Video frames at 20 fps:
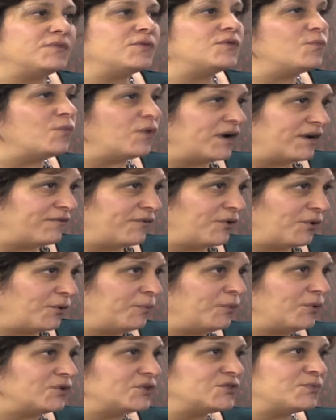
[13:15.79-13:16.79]
One of her
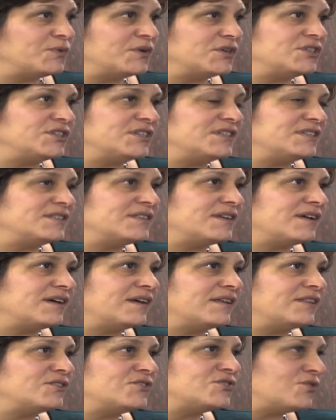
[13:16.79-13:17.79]
books, which is
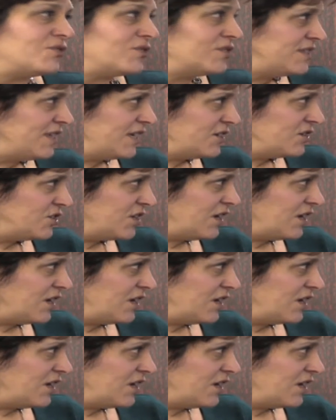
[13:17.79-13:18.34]
The Stars That